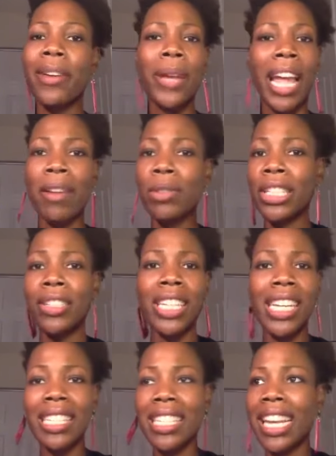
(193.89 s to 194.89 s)
okay, well, you
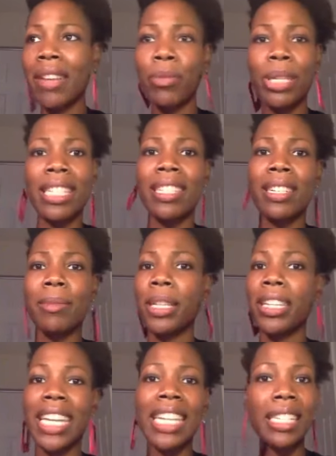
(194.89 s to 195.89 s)
need to get wisdom,
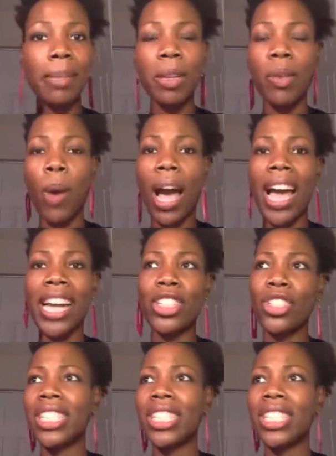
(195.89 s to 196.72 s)
you need to be wise,